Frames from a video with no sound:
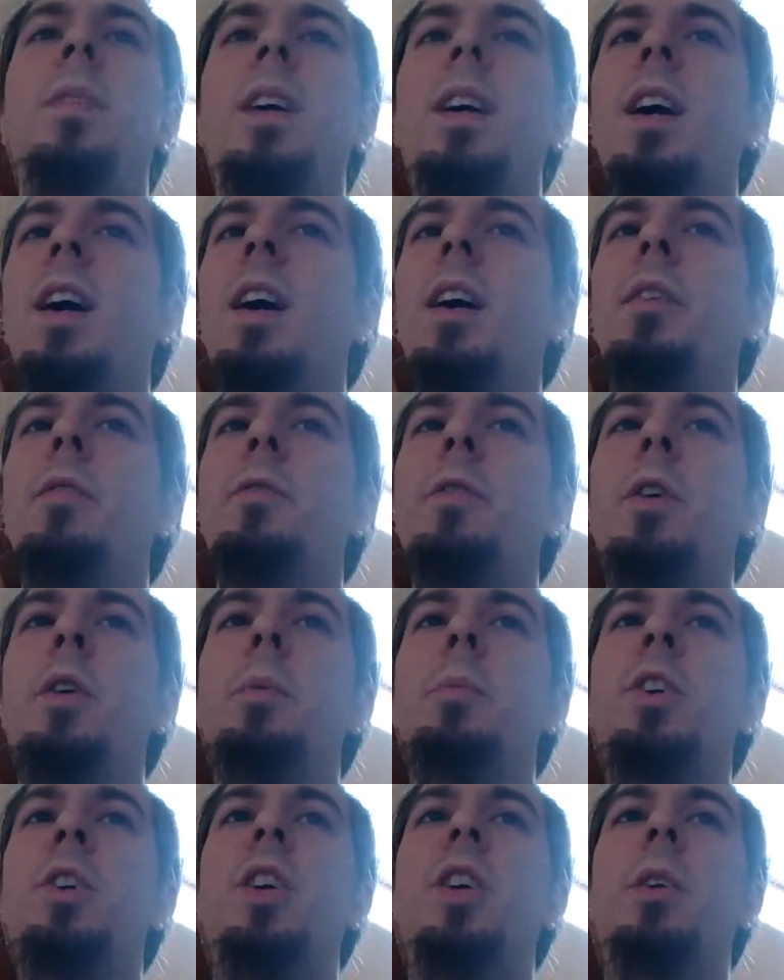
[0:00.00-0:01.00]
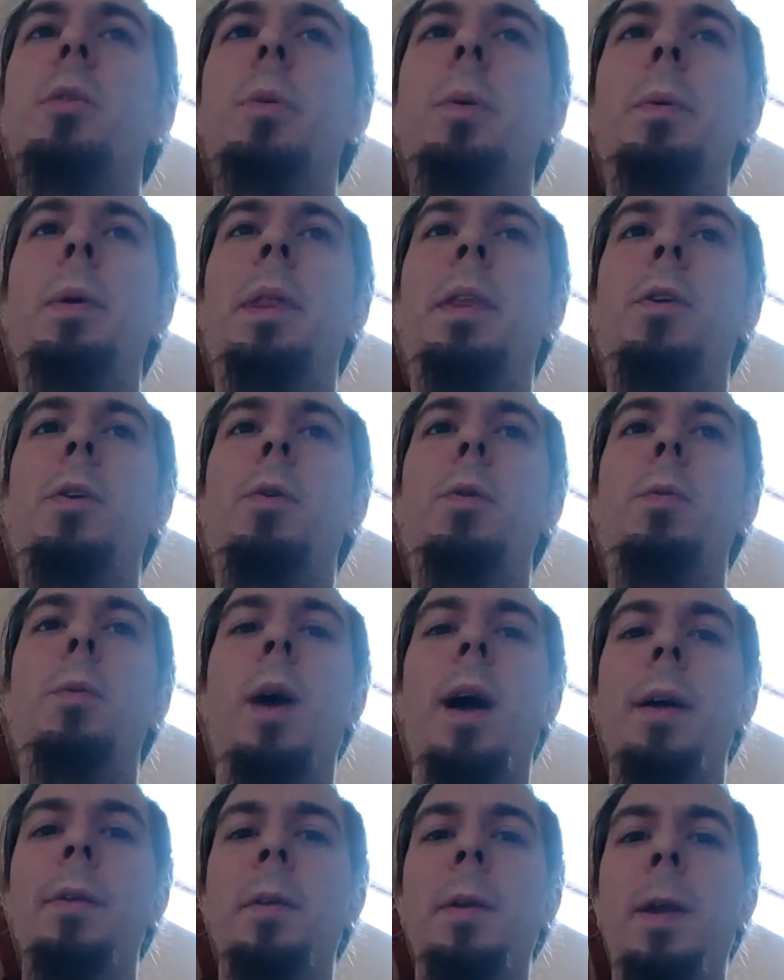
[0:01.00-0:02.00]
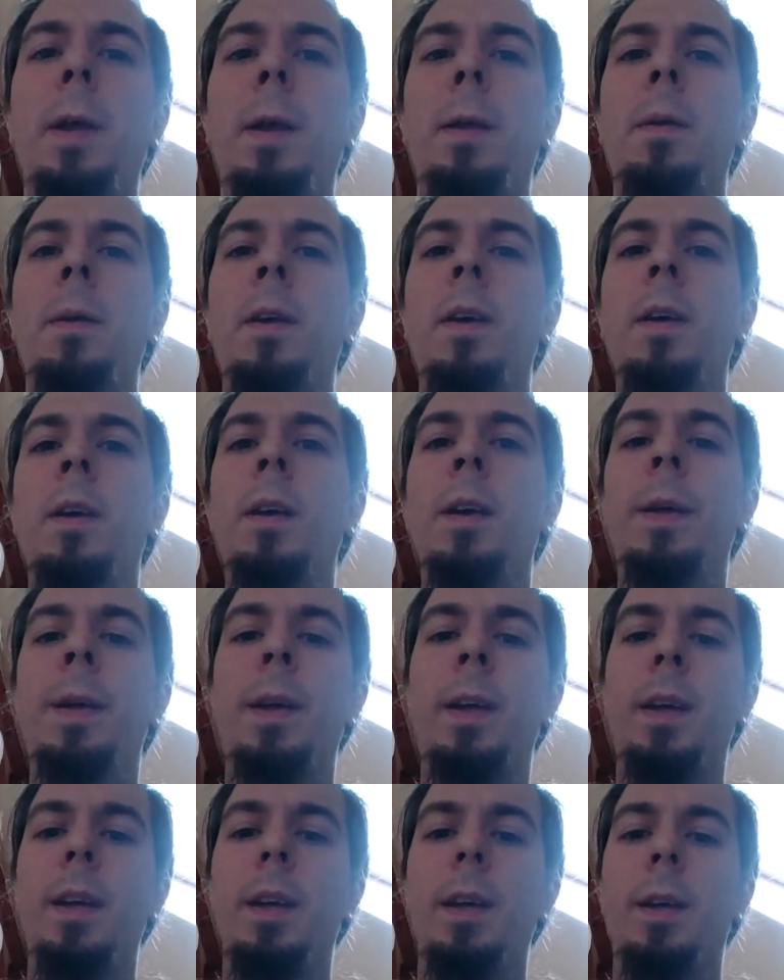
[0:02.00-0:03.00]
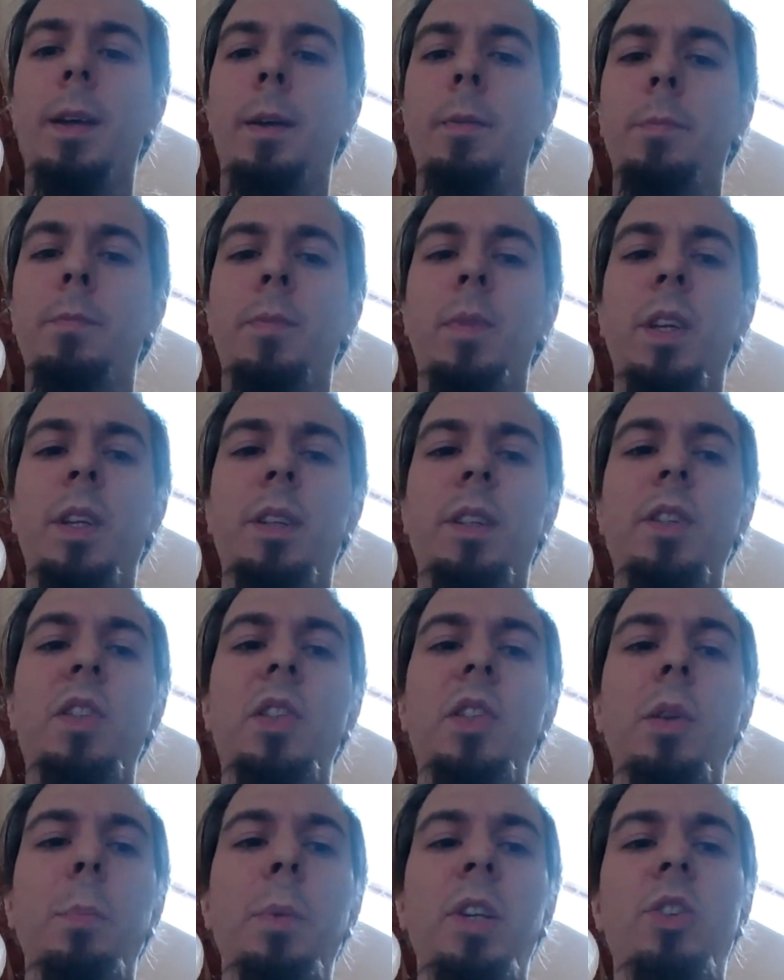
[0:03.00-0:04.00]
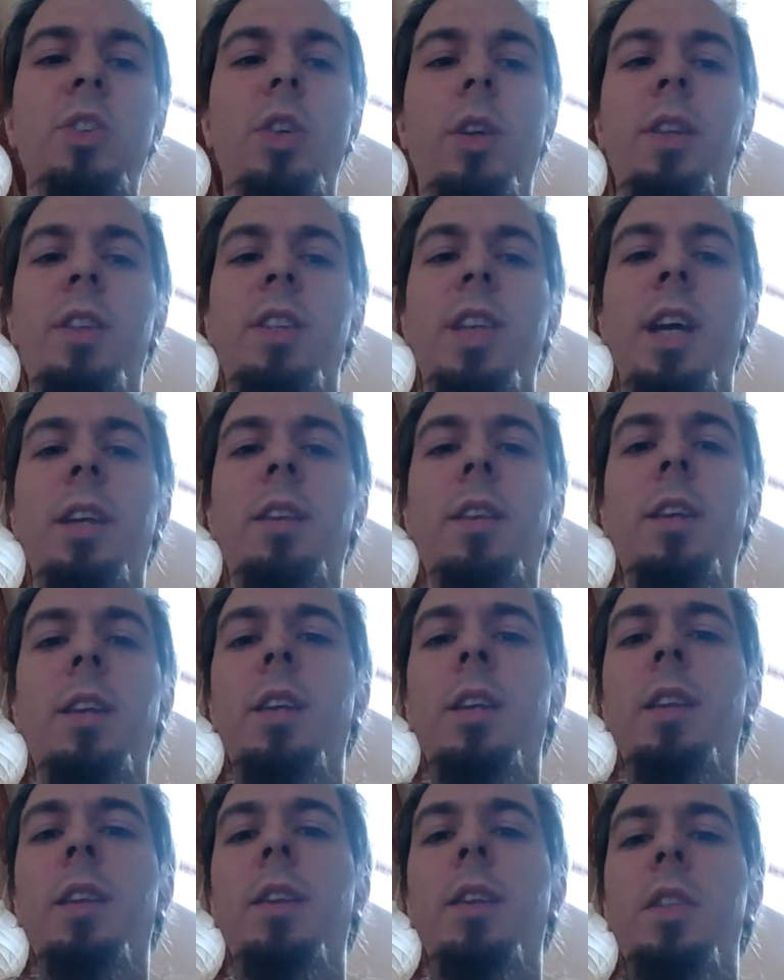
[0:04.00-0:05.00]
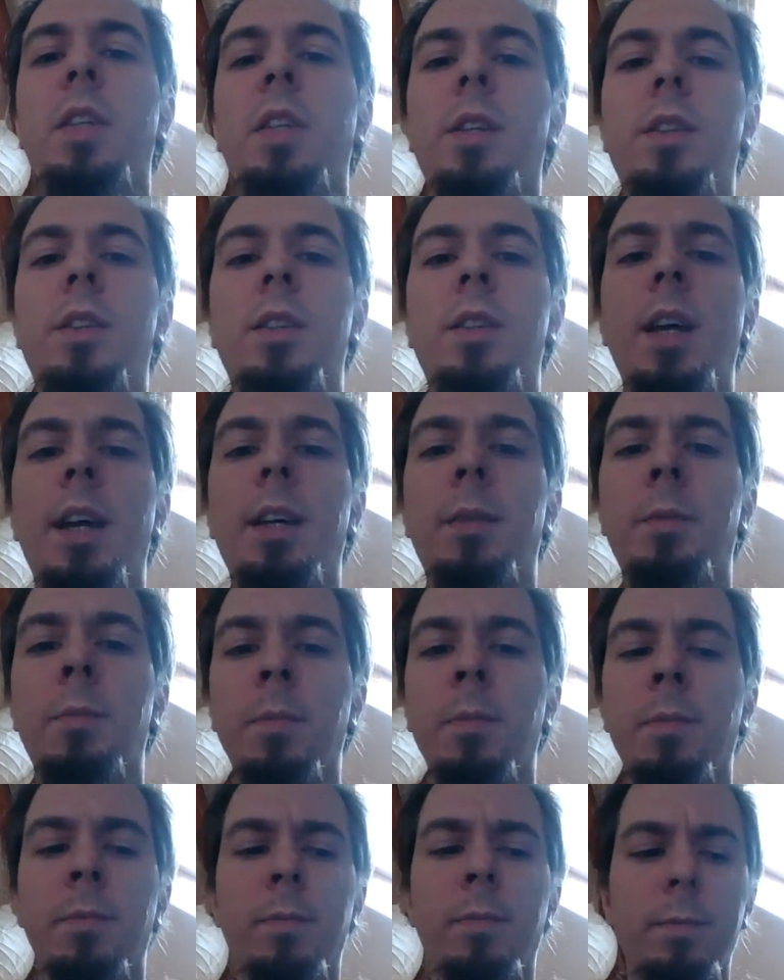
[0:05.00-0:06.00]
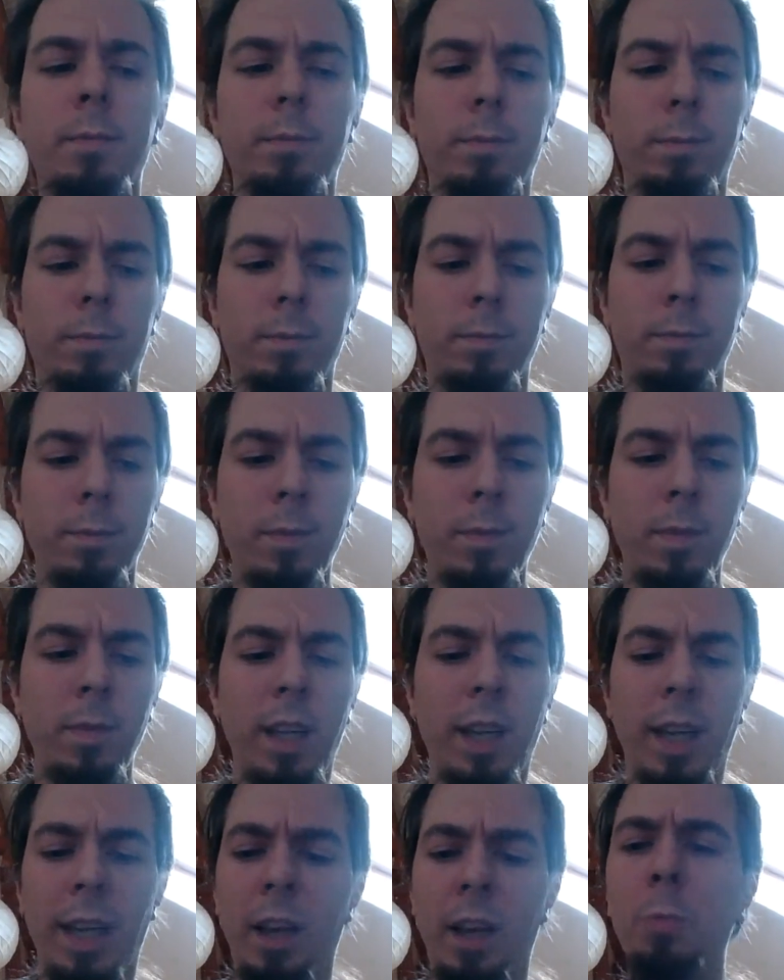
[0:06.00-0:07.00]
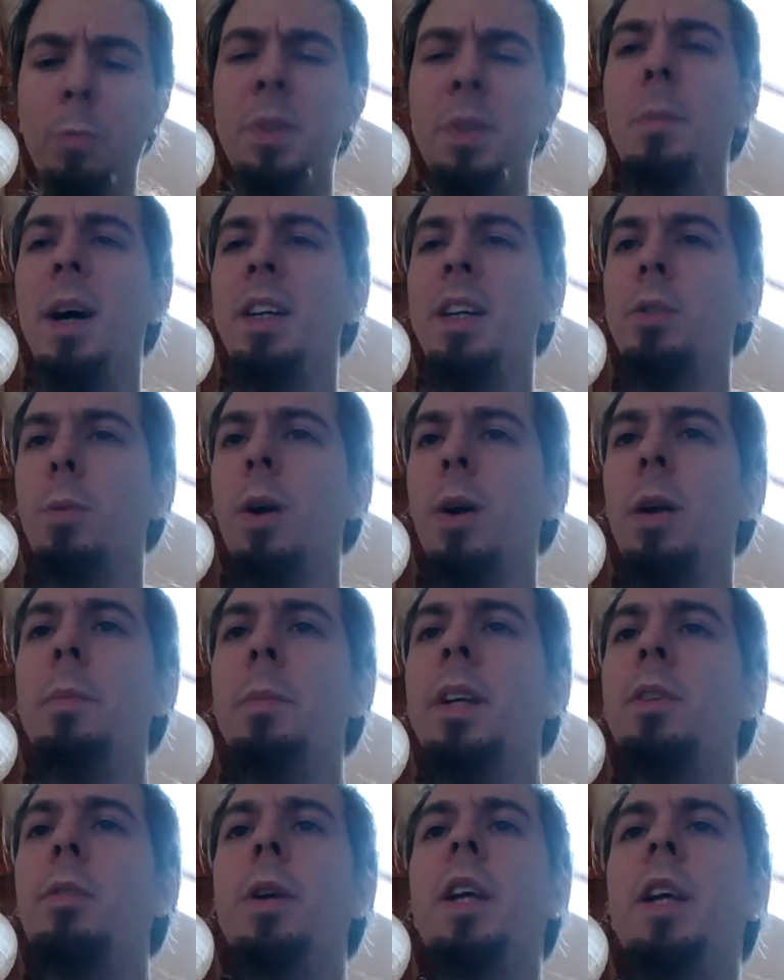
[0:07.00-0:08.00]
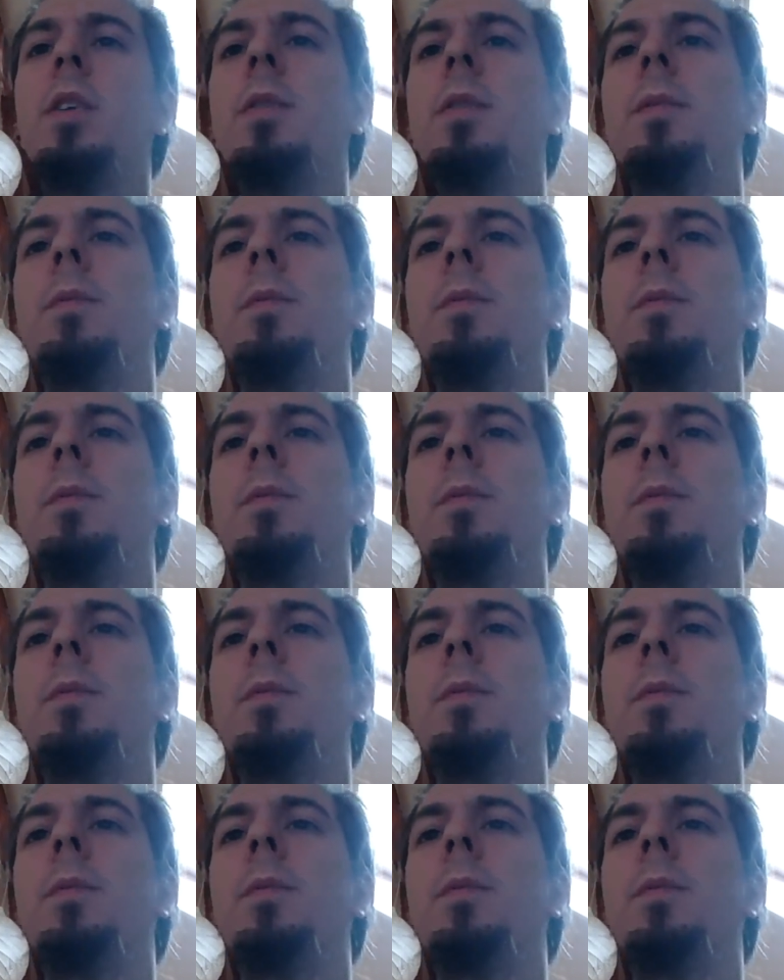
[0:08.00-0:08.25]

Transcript: I very much agree with you. I think this is a bit short-sighted in the sense that it optimizes one metric.